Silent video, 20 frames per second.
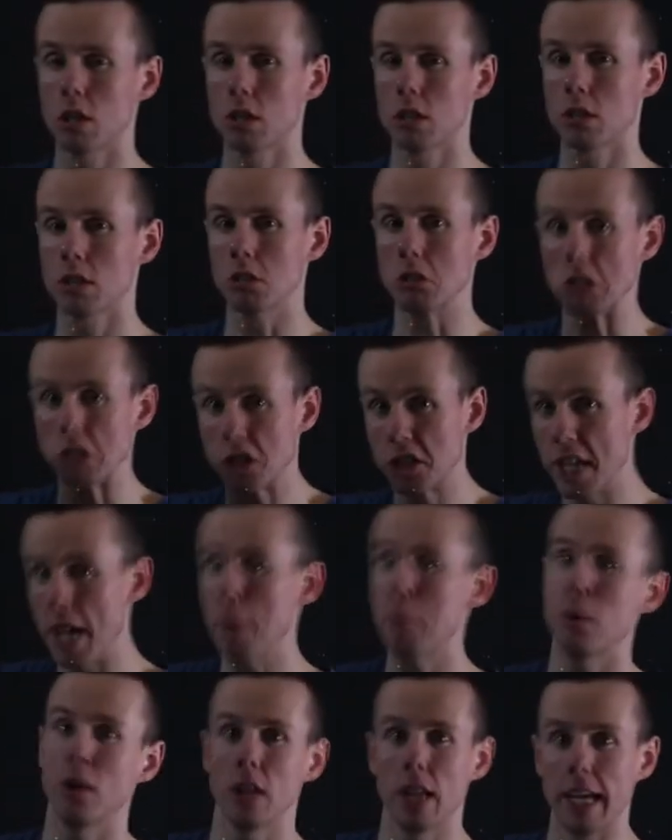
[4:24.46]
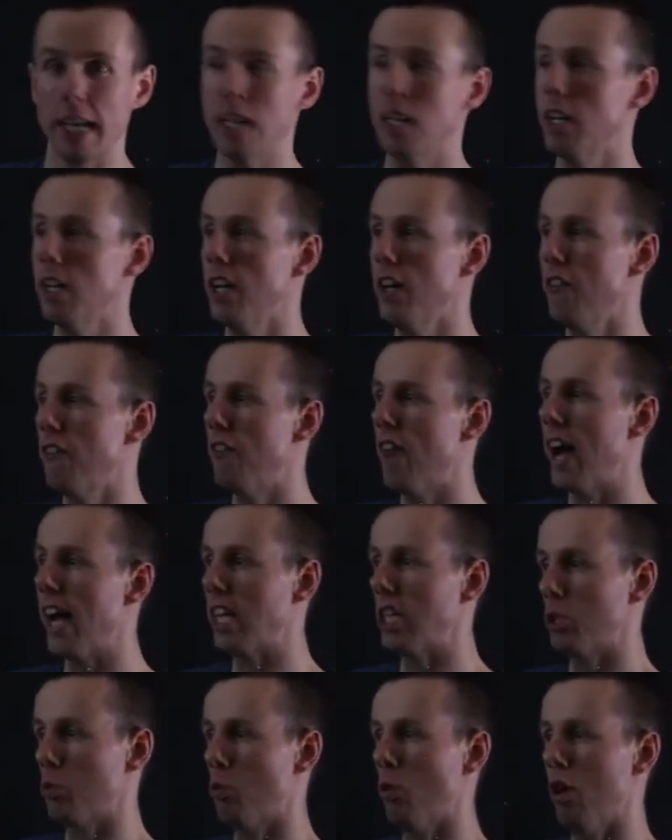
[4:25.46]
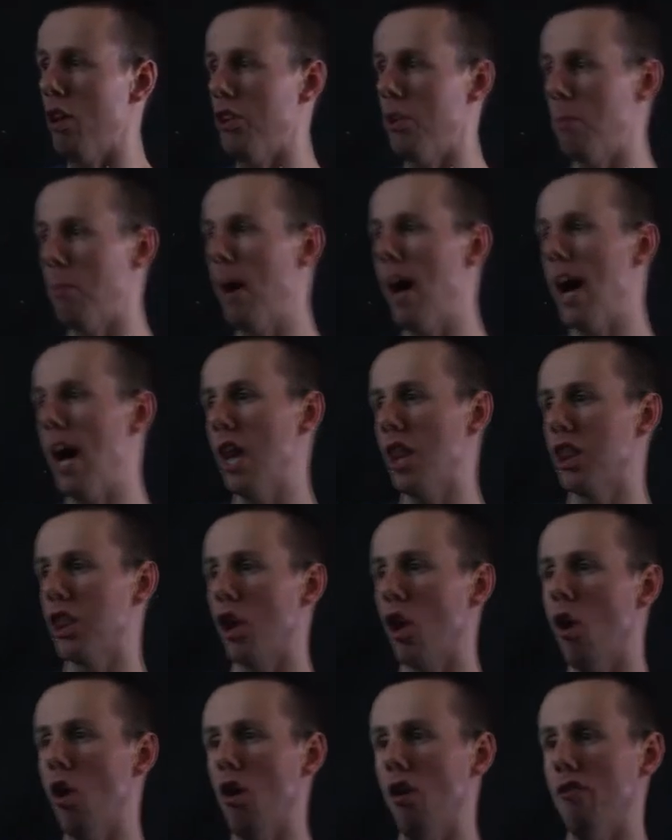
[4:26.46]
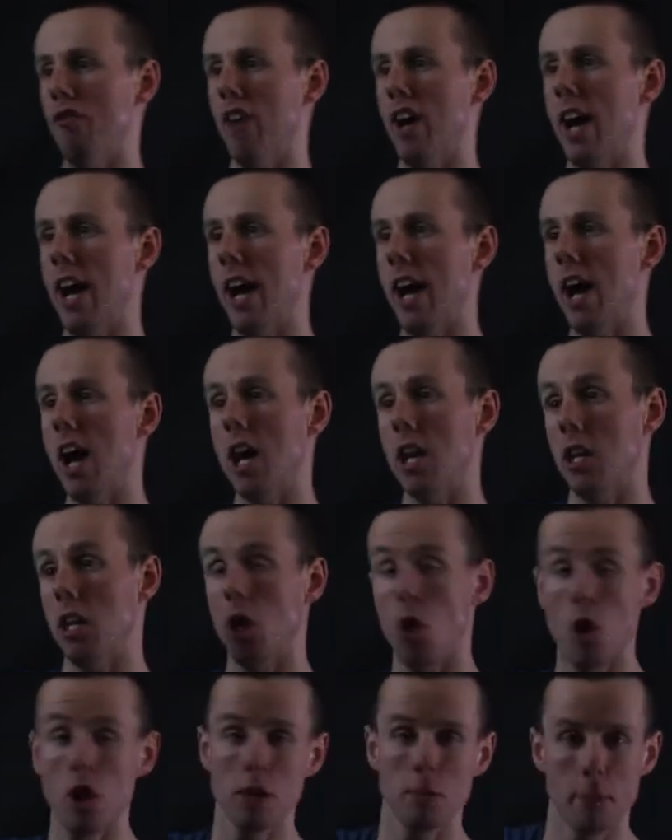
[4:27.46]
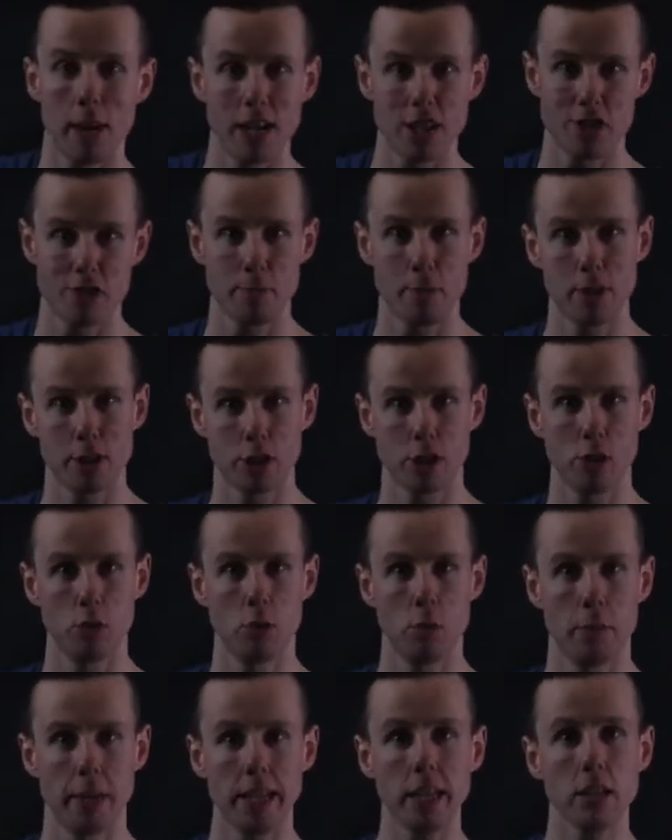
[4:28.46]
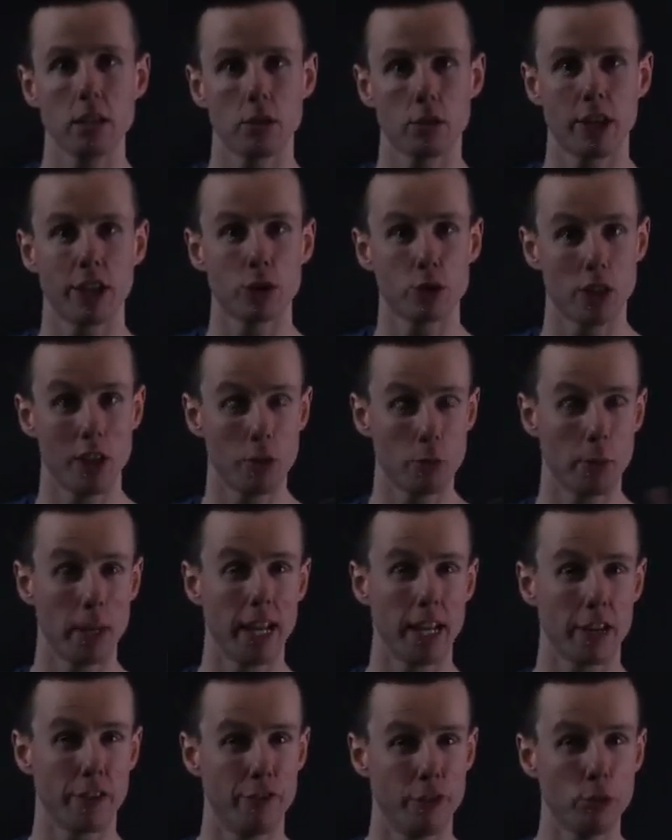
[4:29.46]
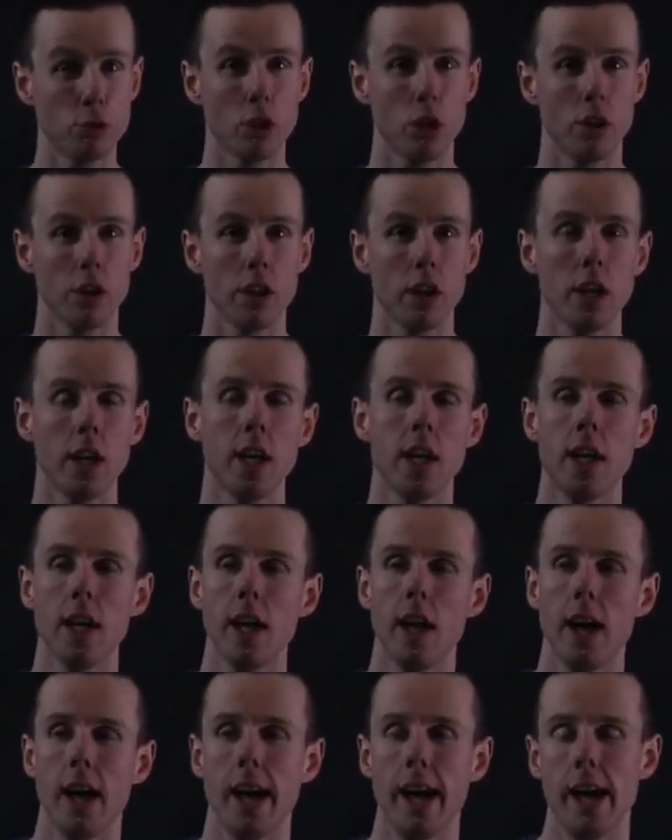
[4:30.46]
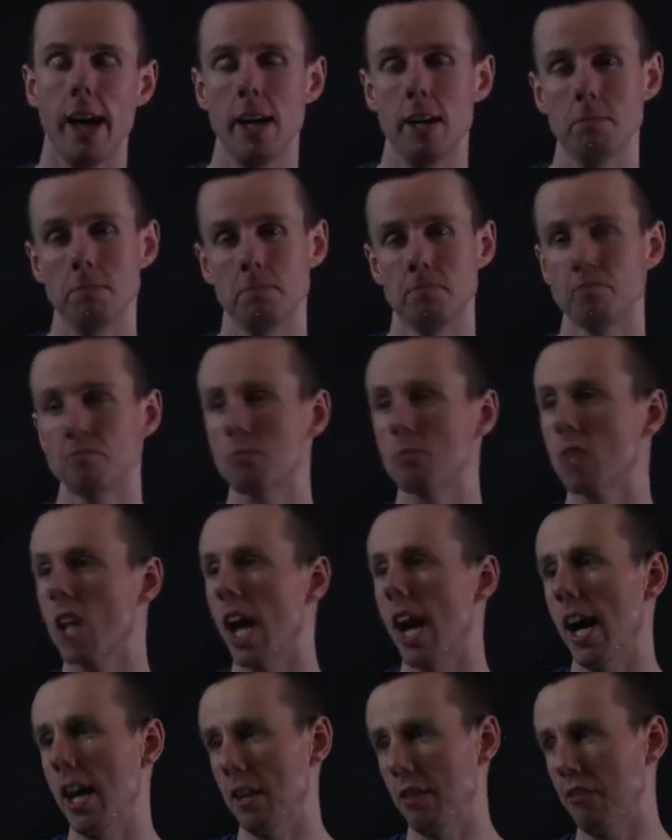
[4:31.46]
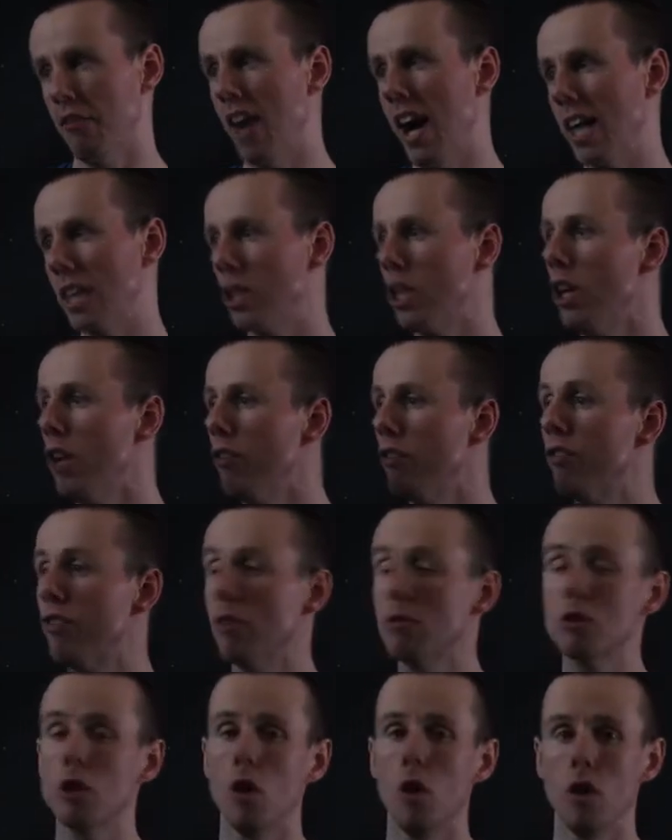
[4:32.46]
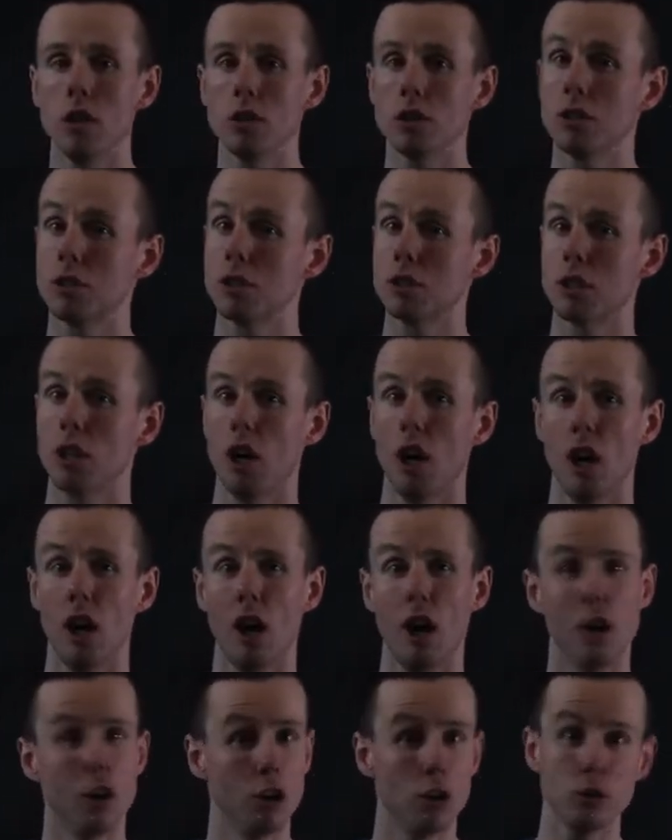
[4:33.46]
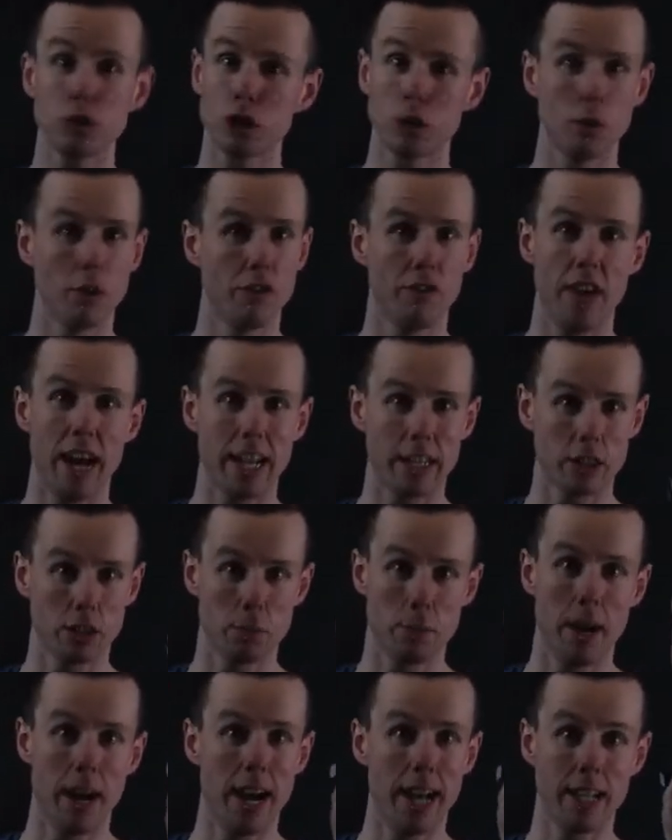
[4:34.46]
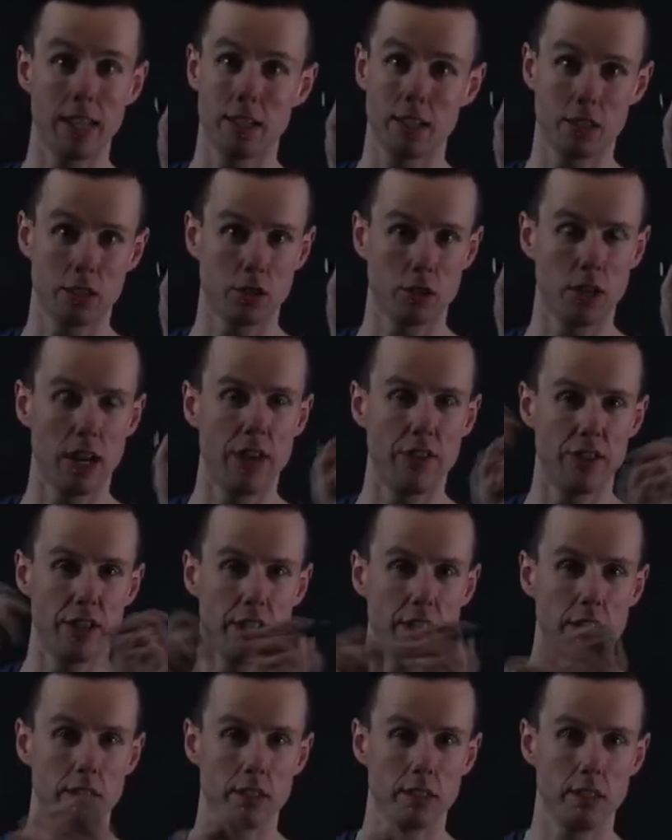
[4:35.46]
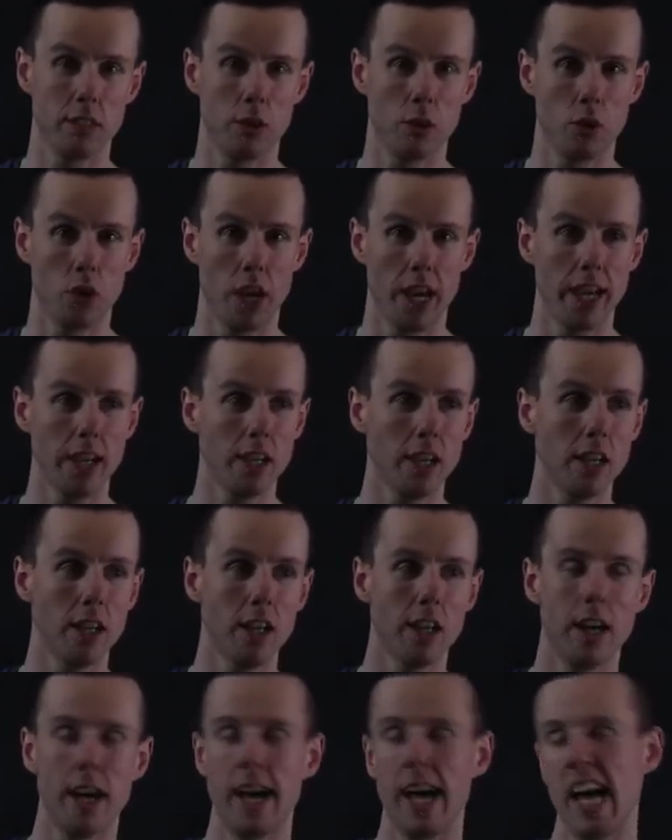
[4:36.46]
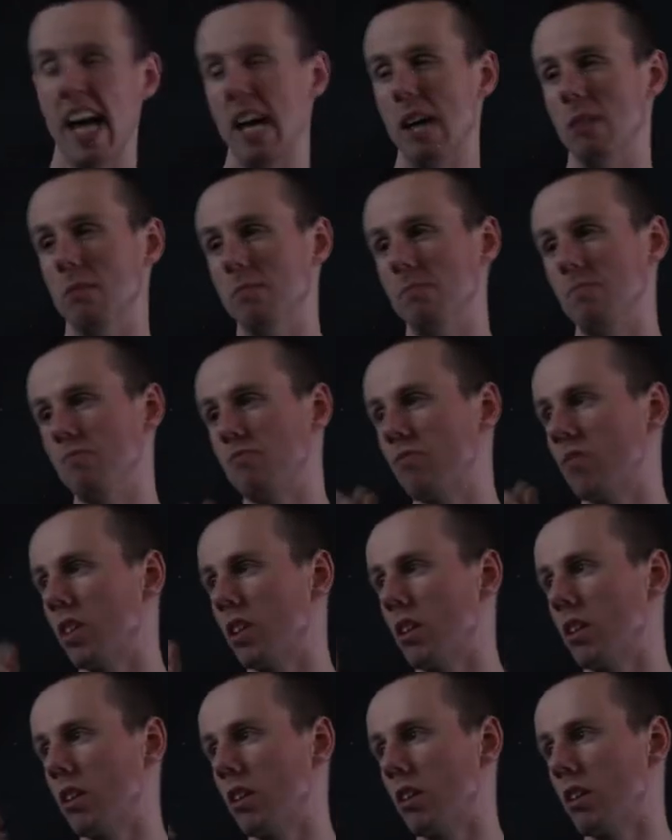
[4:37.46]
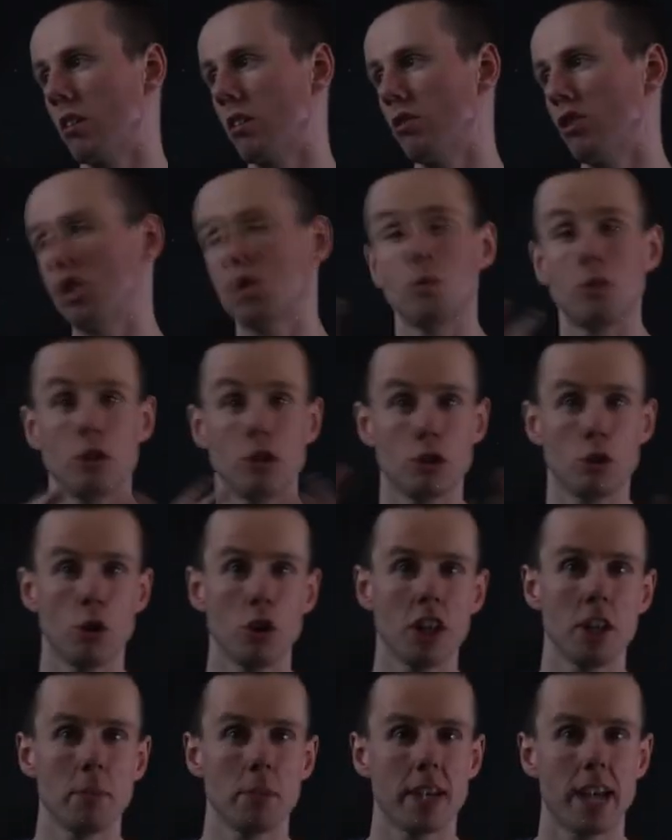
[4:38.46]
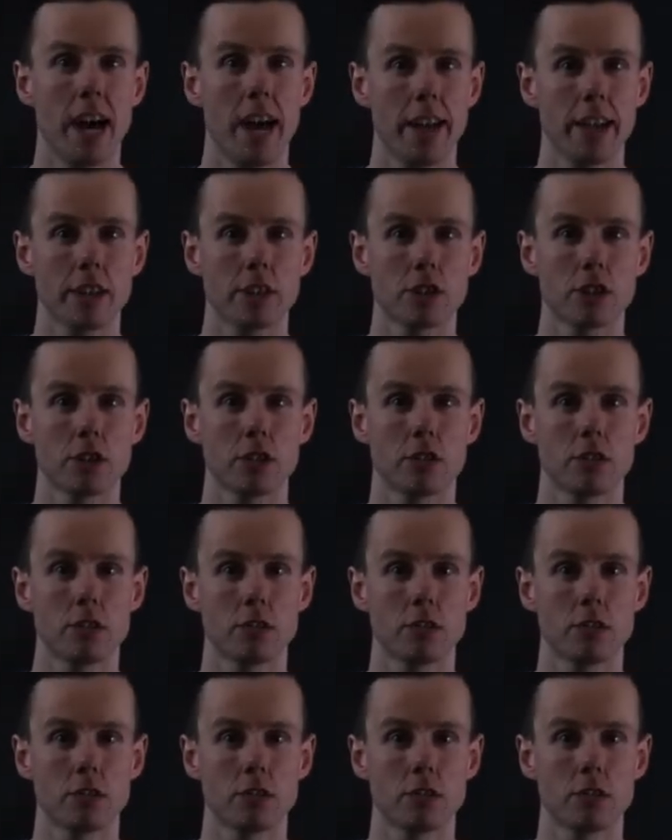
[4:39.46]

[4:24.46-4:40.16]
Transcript: separately find what the path of a non-massive particle would be. Okay, so that would be like a photon. And in fact, photons are also affected by gravity. Okay, so in Newtonian mechanics,